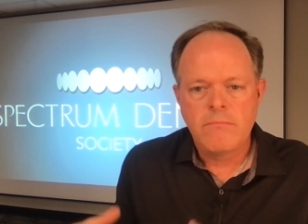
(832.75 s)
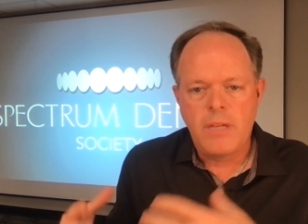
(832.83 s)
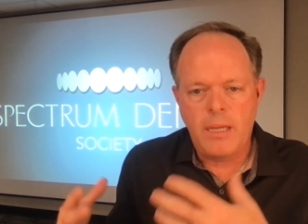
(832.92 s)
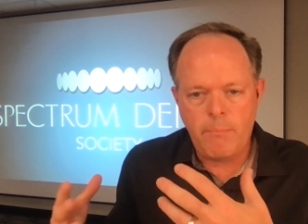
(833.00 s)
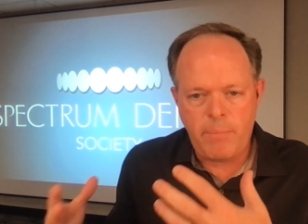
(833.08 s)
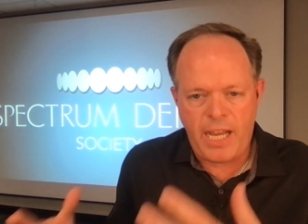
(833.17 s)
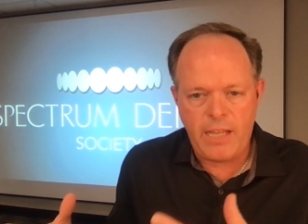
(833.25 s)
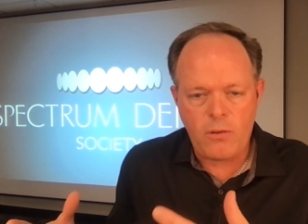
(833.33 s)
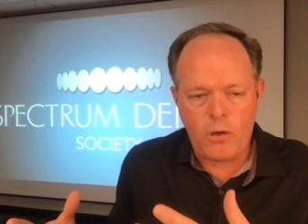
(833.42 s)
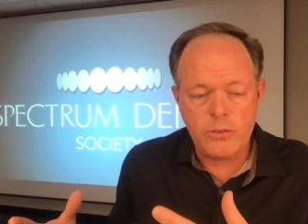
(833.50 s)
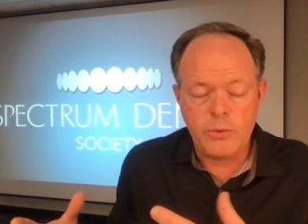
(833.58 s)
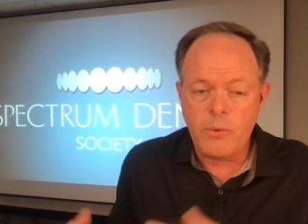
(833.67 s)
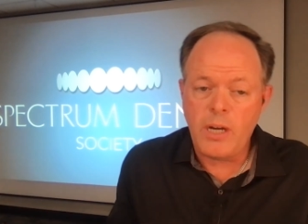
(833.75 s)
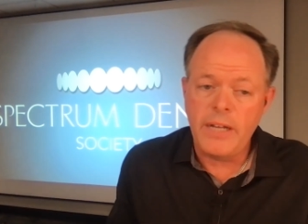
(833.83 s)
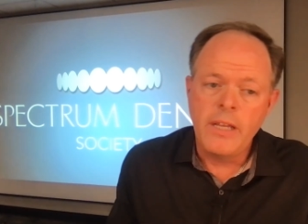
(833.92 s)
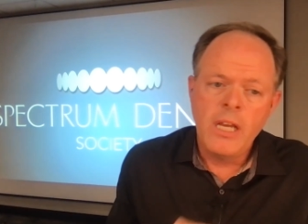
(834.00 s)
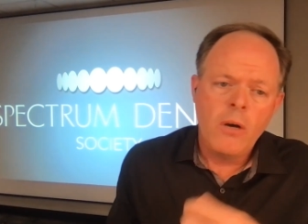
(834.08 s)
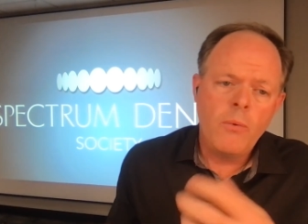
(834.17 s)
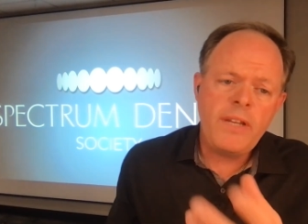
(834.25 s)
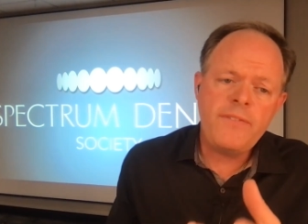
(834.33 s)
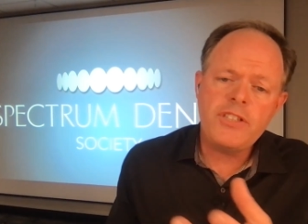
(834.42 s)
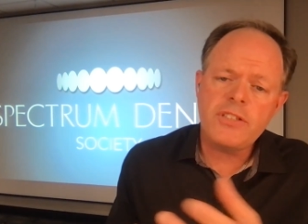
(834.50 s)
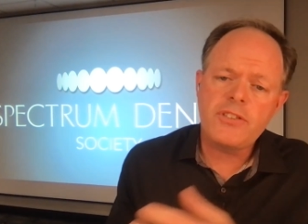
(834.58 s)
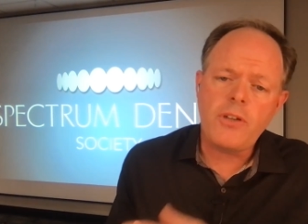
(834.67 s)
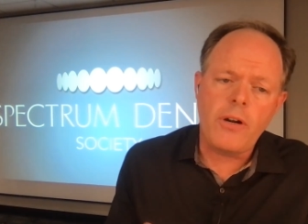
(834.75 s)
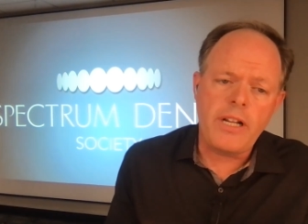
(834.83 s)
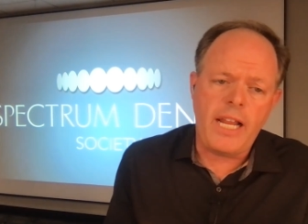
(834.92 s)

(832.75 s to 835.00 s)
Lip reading: And by and large, we won. We've just started